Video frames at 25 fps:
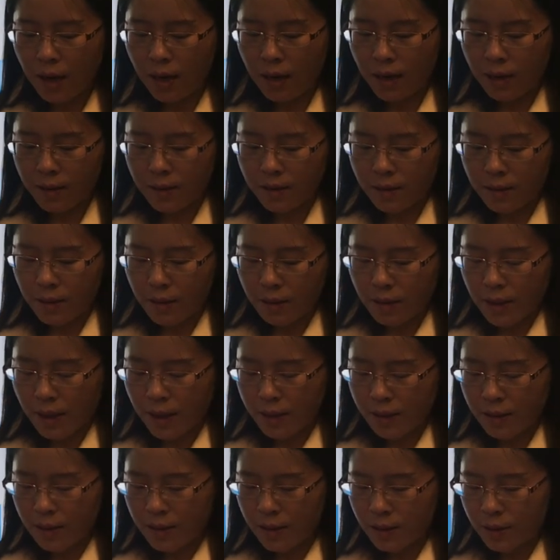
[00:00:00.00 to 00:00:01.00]
and
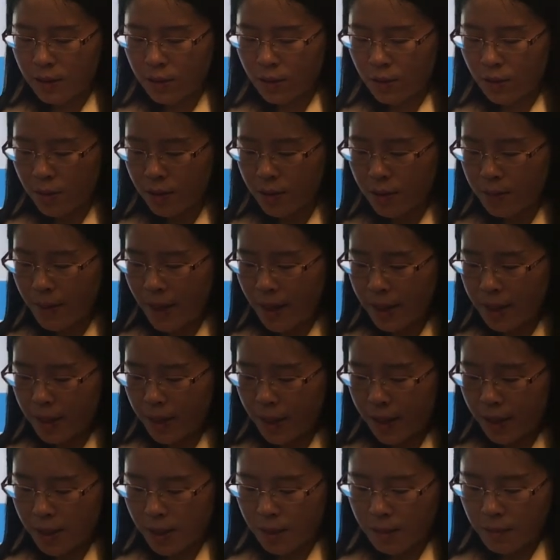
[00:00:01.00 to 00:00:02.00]
continuous
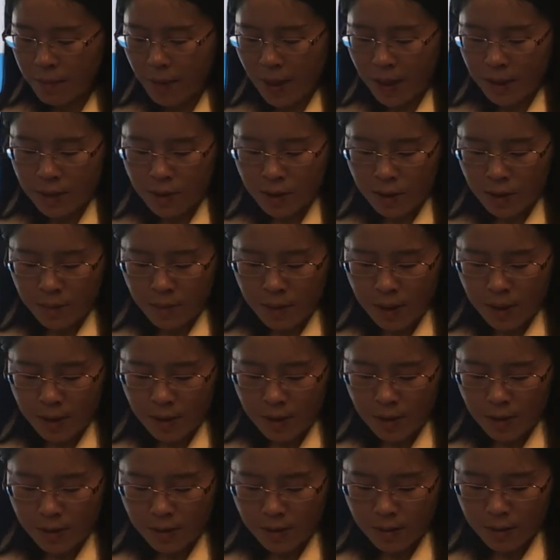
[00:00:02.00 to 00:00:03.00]
medication
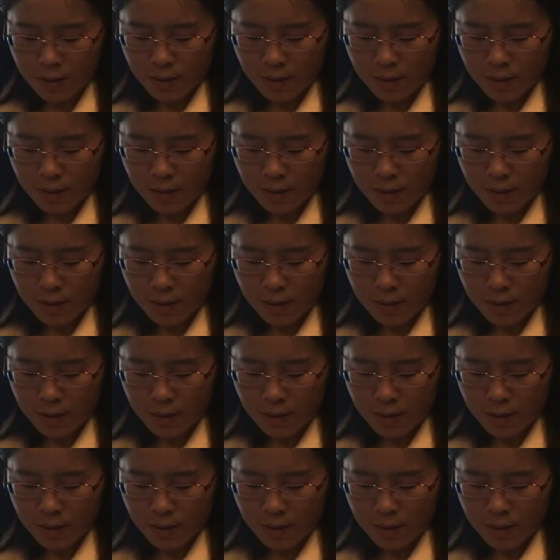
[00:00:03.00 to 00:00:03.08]
management.